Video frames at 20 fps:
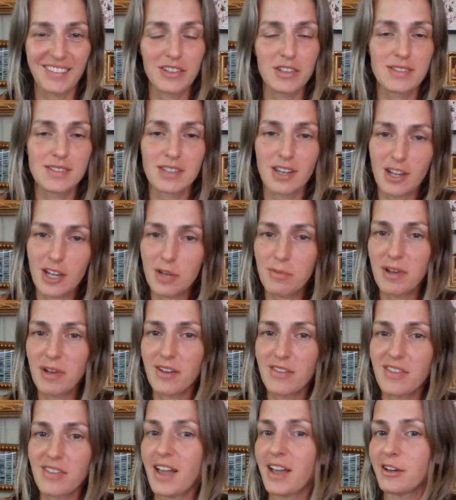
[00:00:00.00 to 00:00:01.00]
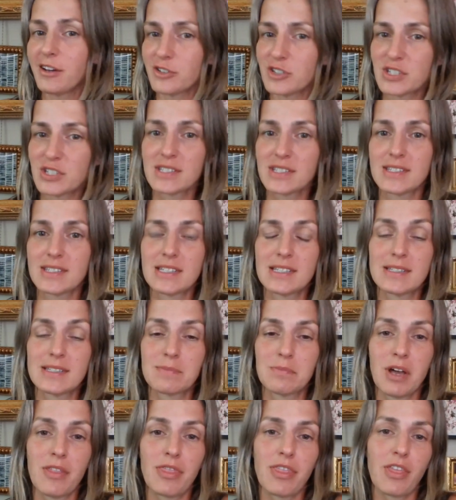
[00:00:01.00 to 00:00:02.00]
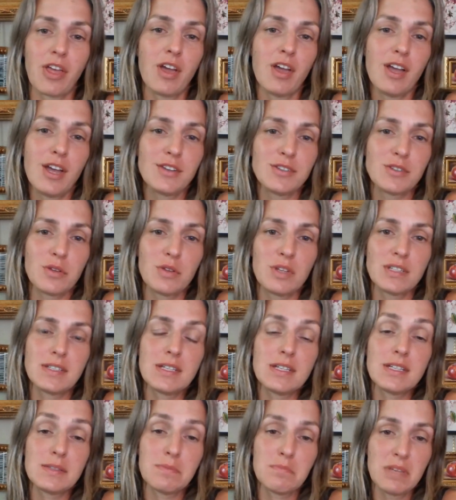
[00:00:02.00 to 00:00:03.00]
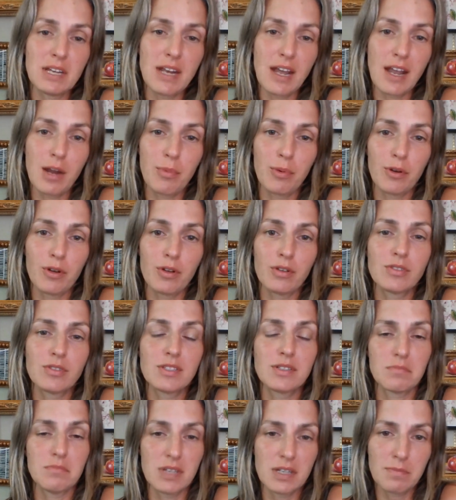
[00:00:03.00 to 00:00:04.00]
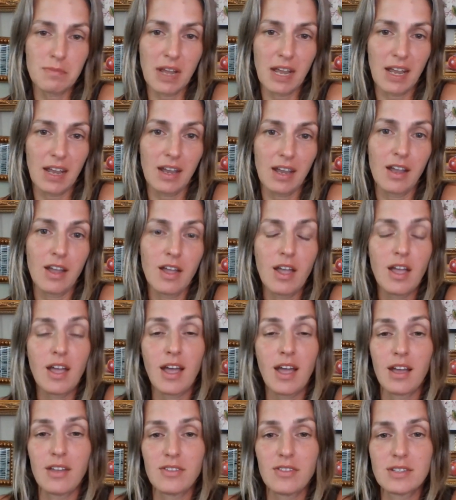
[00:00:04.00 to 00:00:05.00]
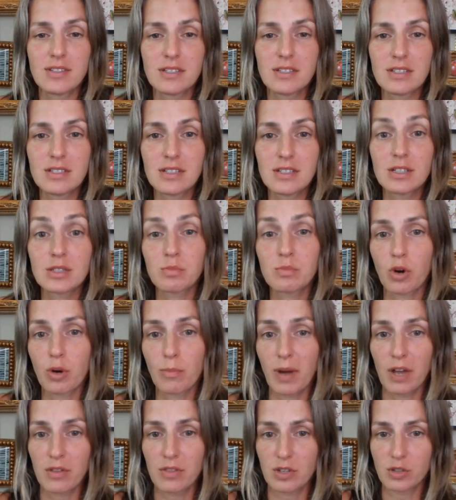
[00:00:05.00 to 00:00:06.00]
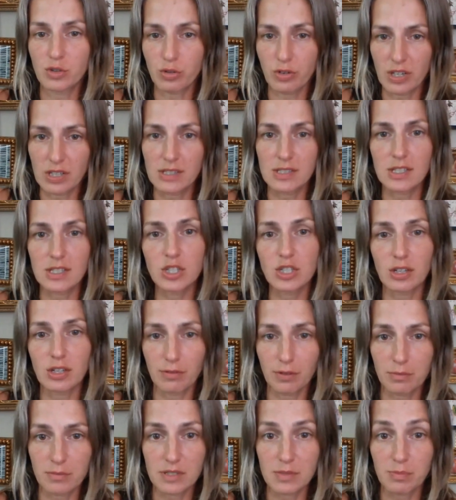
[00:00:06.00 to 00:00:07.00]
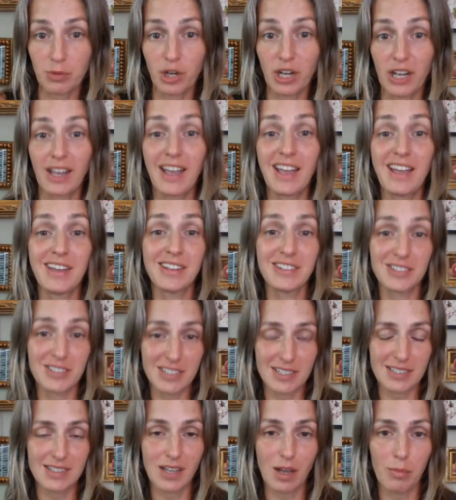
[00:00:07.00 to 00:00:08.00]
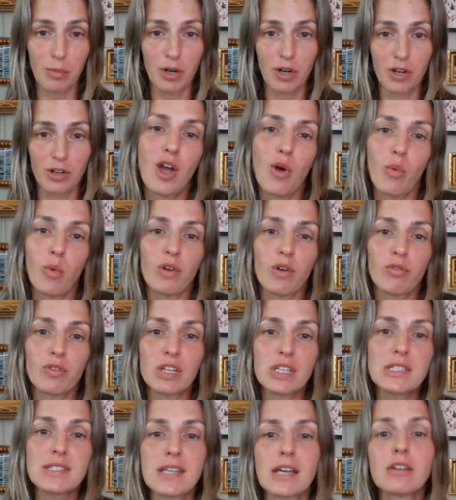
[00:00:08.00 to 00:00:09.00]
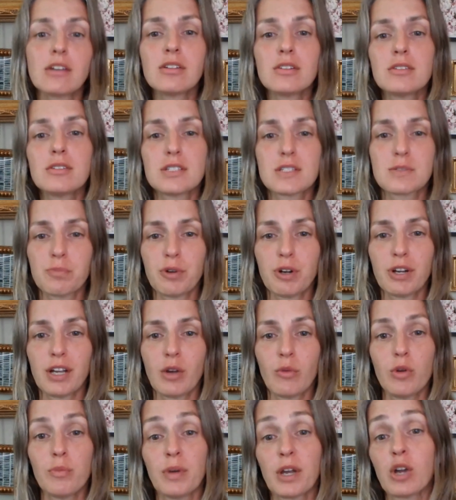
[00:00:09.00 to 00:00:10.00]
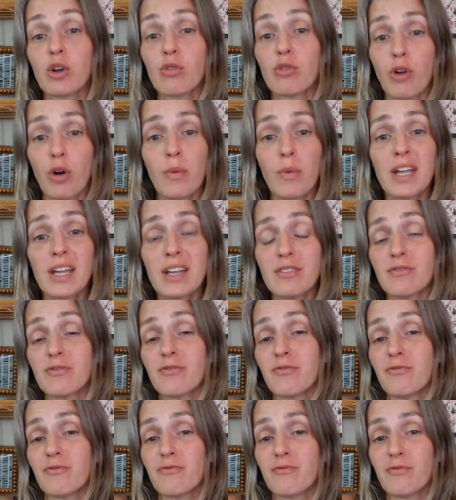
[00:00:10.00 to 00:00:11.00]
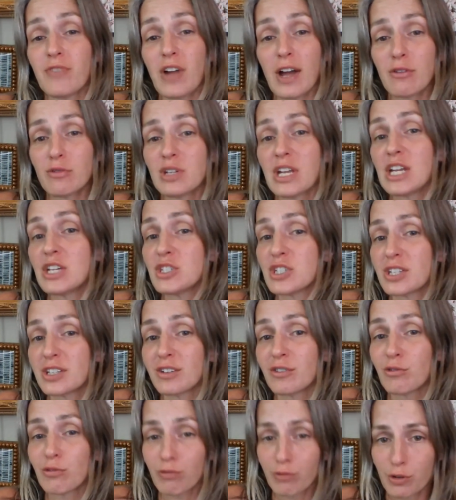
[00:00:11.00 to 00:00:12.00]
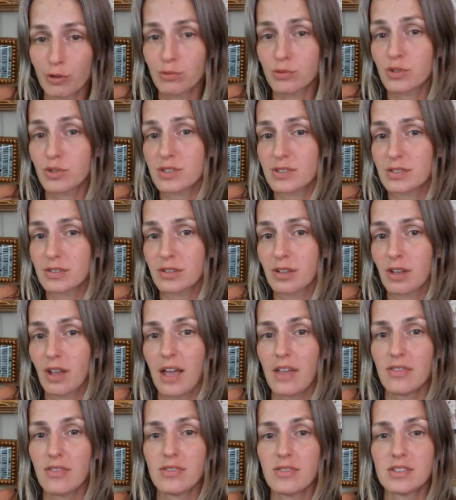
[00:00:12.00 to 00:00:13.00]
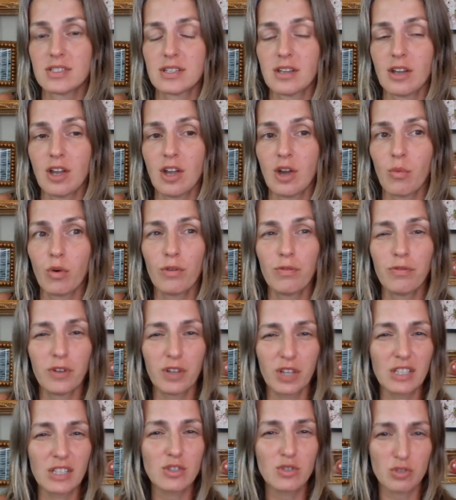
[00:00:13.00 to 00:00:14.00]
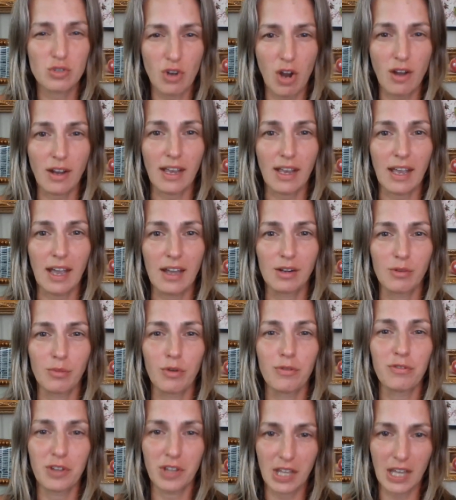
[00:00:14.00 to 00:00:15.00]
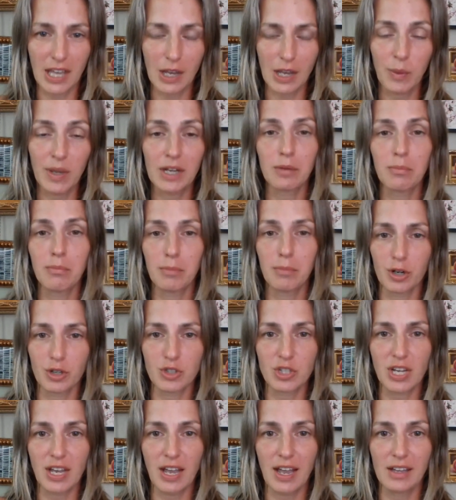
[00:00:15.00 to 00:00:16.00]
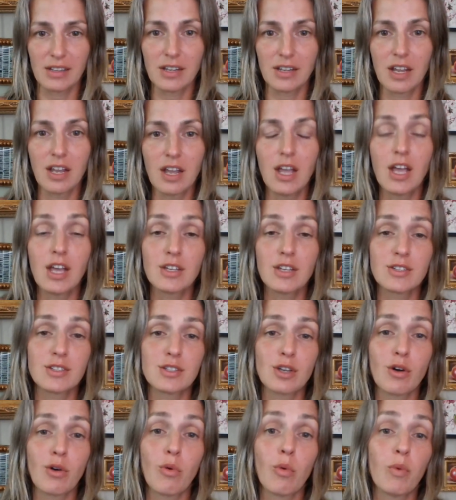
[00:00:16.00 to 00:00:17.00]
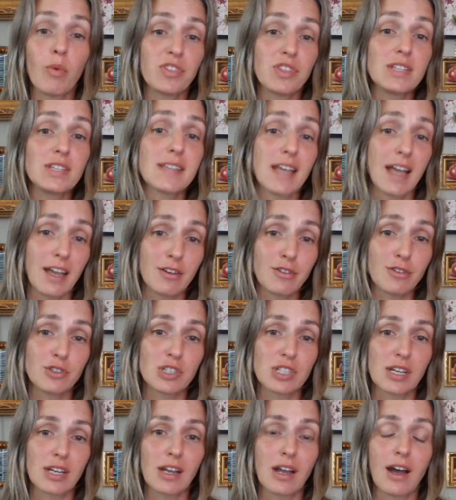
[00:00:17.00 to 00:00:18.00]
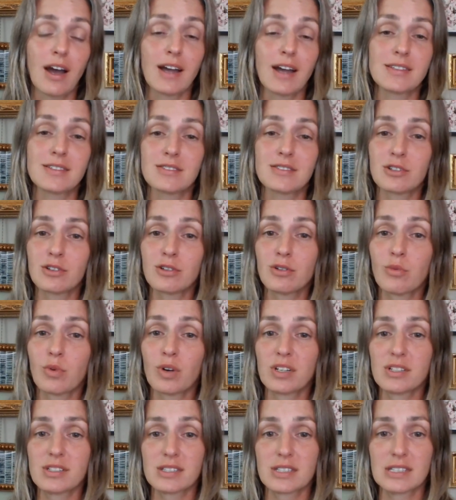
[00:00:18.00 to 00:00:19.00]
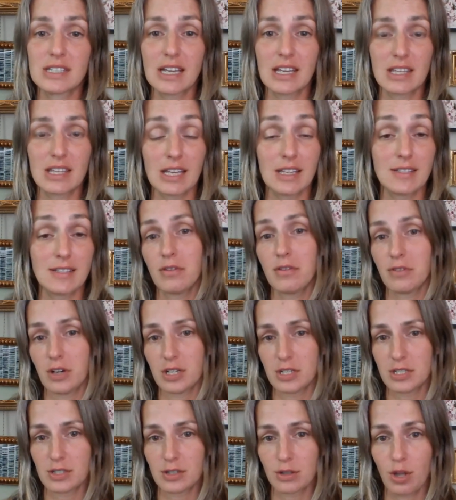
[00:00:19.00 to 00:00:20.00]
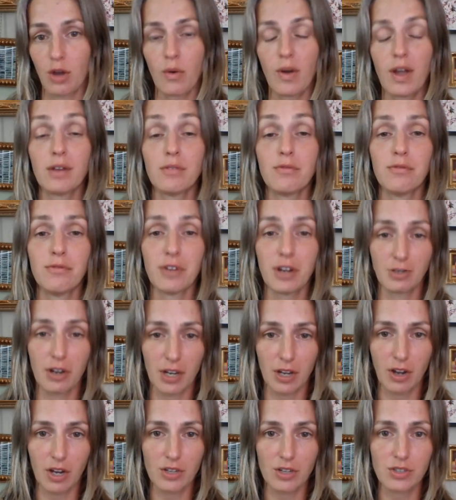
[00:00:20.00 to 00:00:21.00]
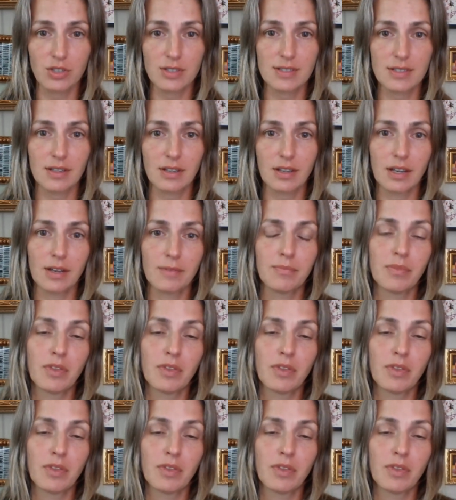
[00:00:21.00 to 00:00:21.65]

let's talk about the energies this month. So this is mid-April to mid-May, and this season is more about the transition from spring into summer. We're really settled into spring. We've been growing in foundational roots, and we're feeling strong again. We're feeling like we can emerge again. So with this energy, I still want us to take things very slow and very cautiously.